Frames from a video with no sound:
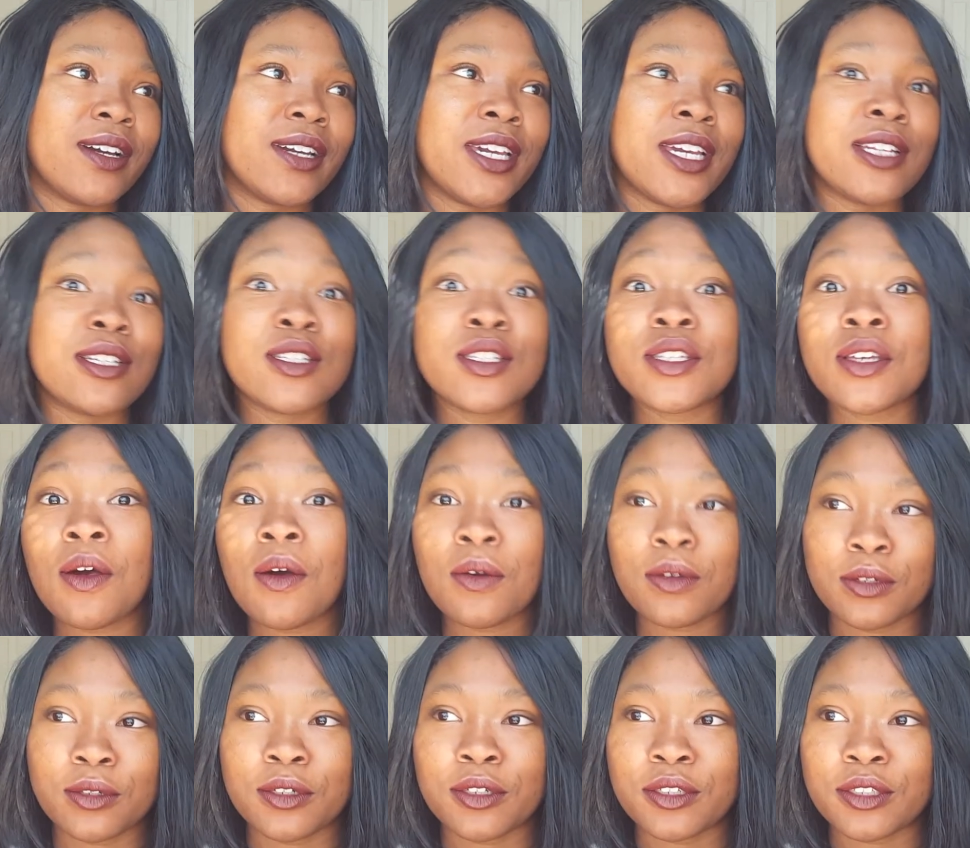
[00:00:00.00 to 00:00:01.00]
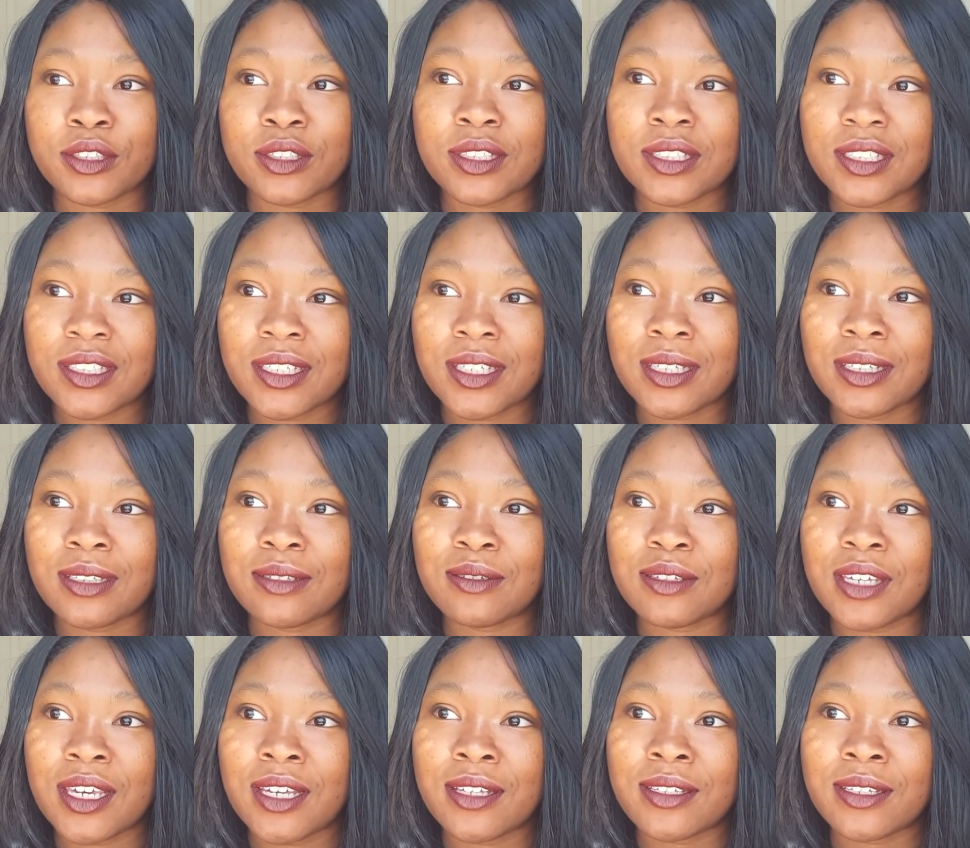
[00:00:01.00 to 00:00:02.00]
in total,
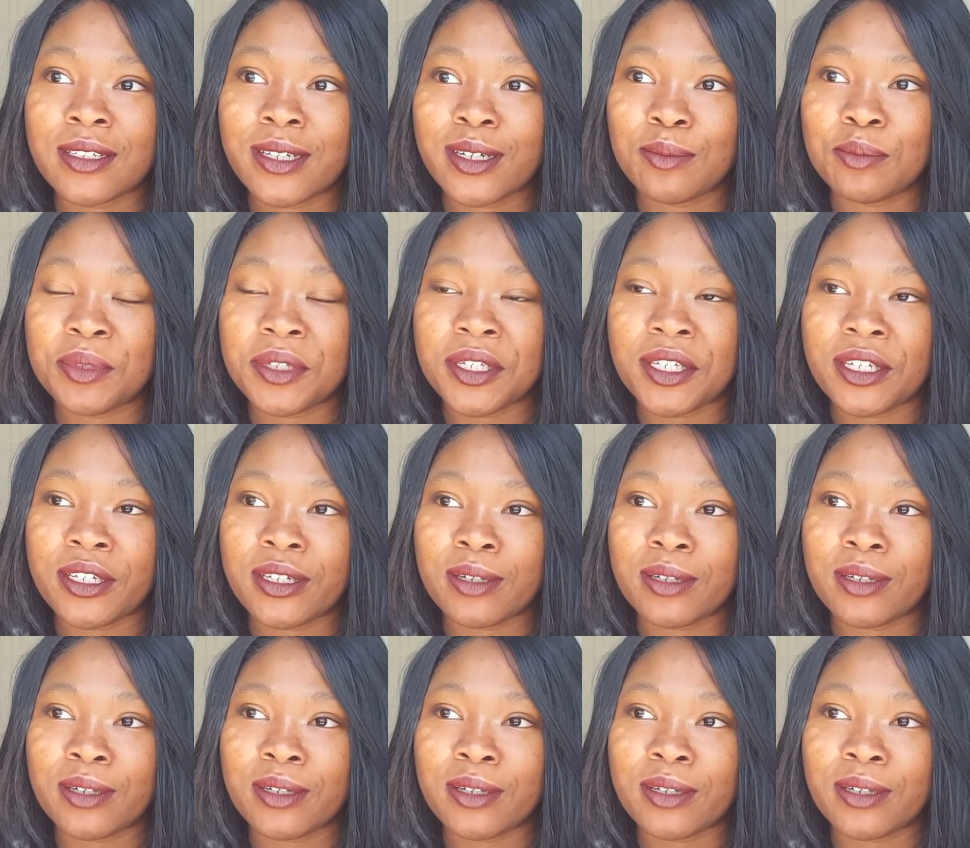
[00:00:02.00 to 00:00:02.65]
it ended up being